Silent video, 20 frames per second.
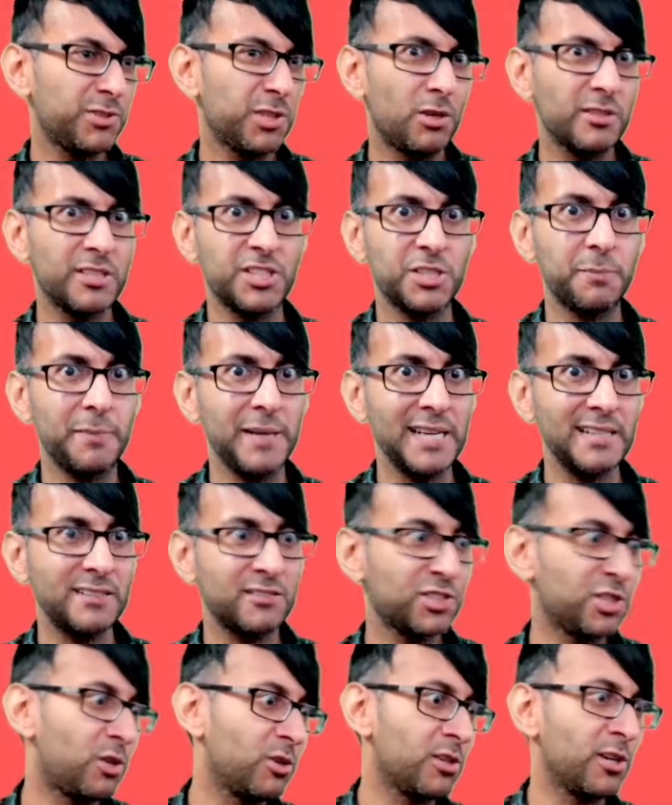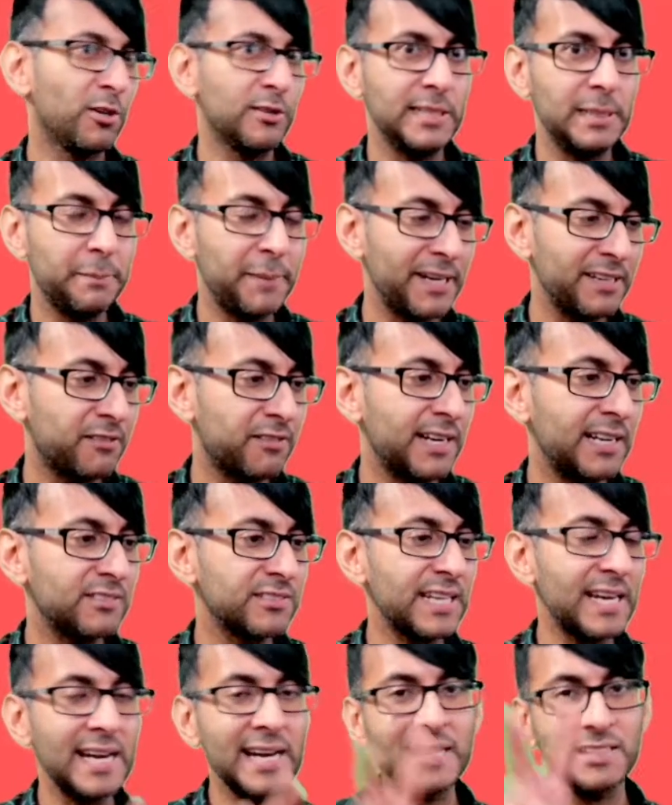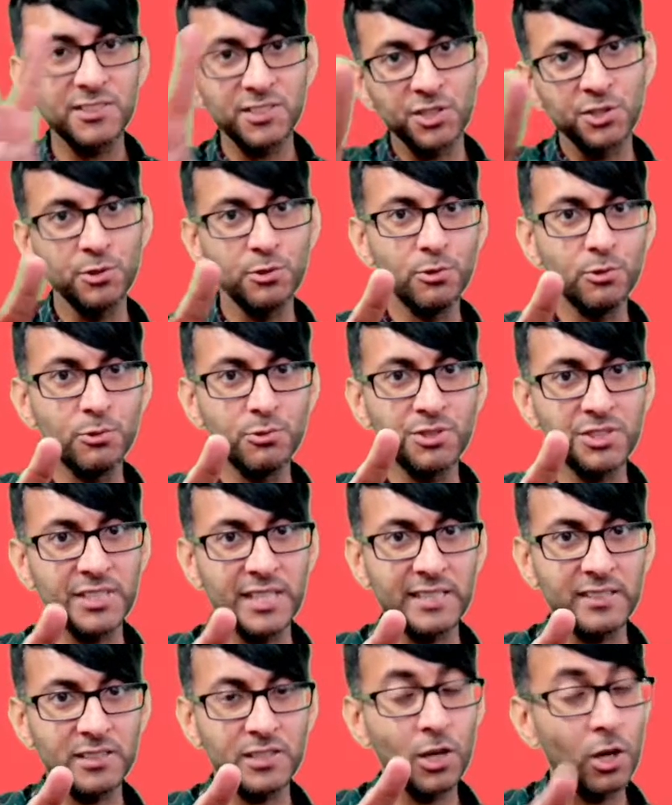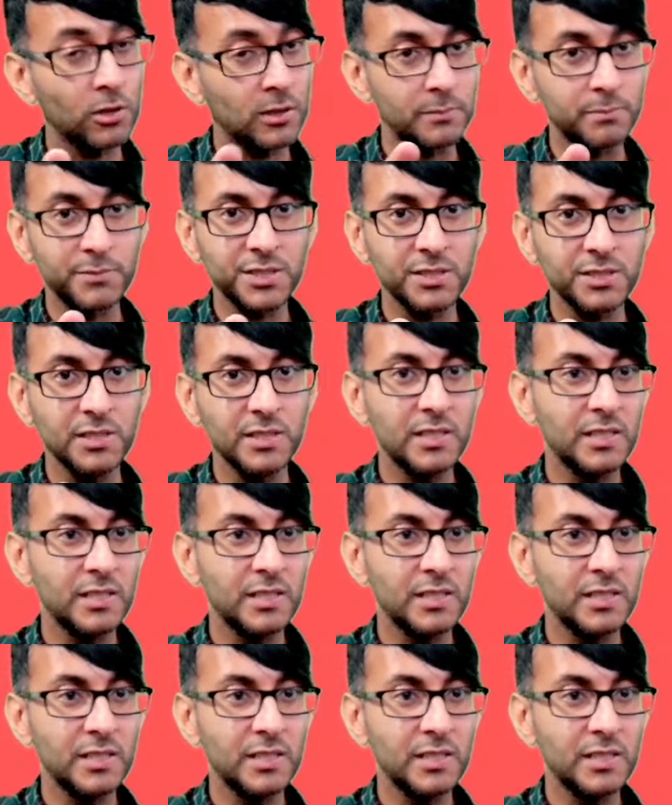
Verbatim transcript: darkish black, charcoaly background and two set columns.